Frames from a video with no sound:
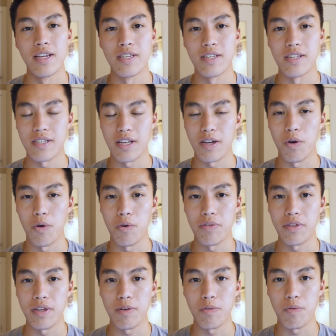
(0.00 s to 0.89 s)
since I
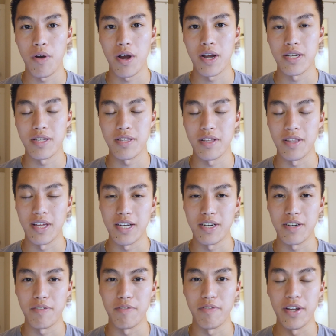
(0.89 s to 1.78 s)
only watched the
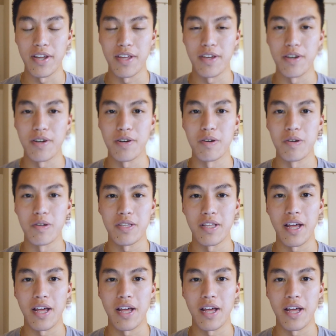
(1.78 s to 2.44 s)
lecture videos